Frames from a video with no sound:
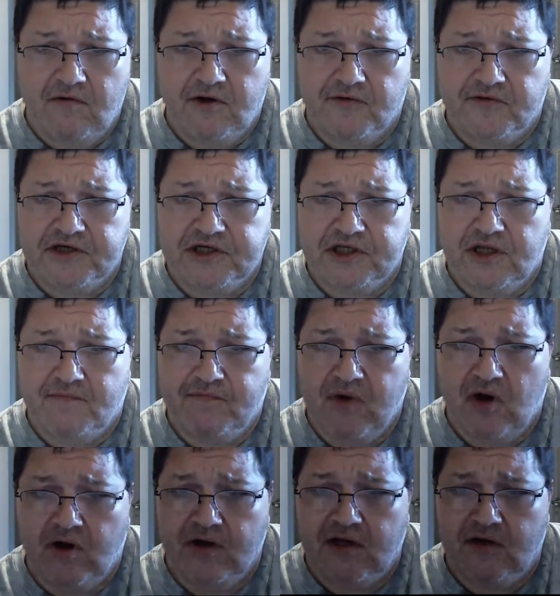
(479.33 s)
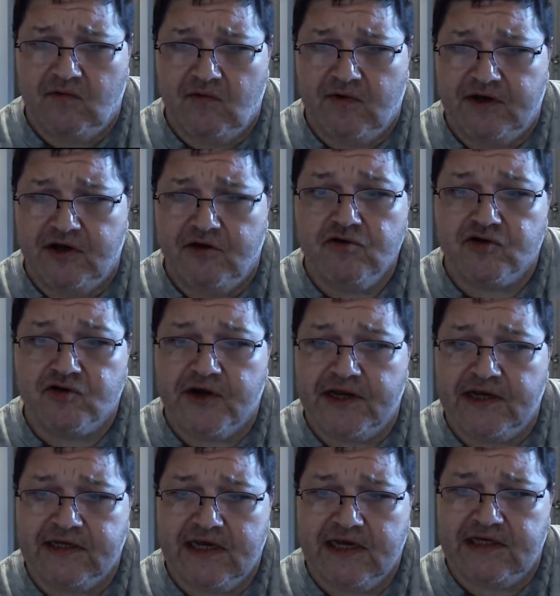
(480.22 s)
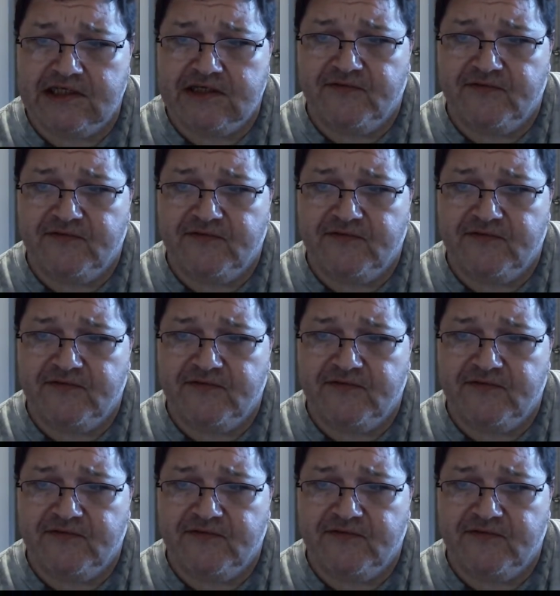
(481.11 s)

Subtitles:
Nourishing the body with nutrient-dense